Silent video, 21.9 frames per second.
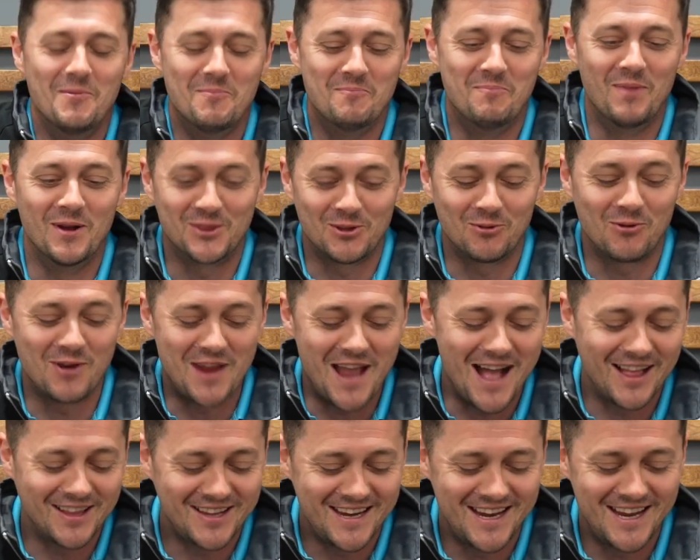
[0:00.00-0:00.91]
But the
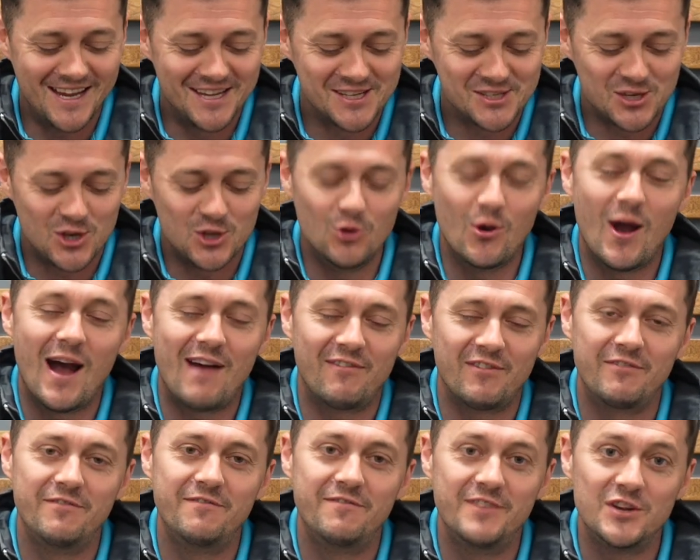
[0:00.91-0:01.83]
reality is you have
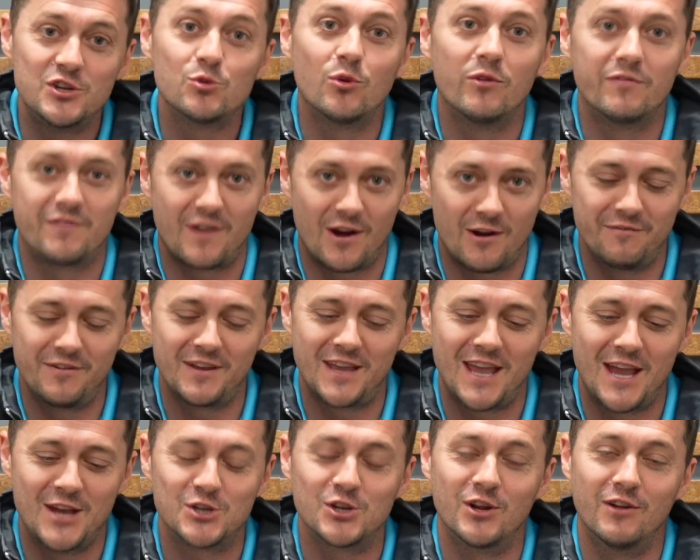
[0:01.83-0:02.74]
a visual
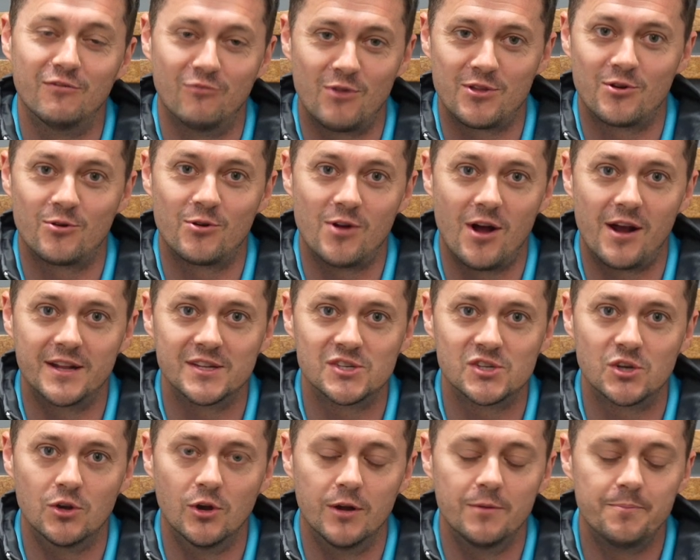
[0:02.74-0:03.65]
verification of whether or not it's
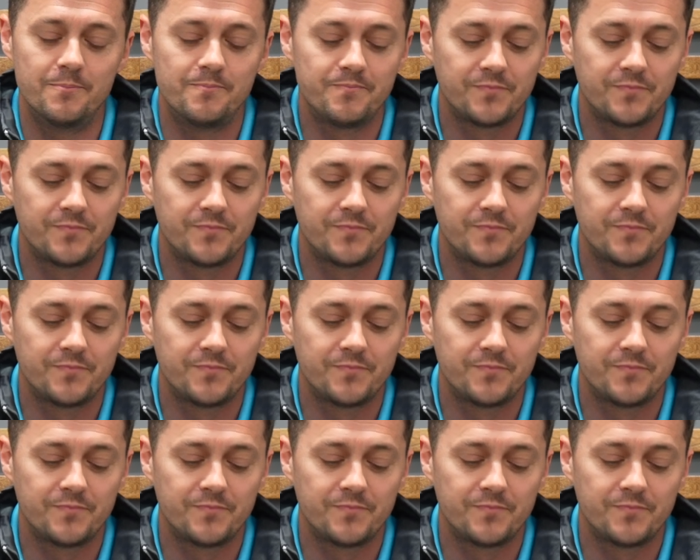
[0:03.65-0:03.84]
good.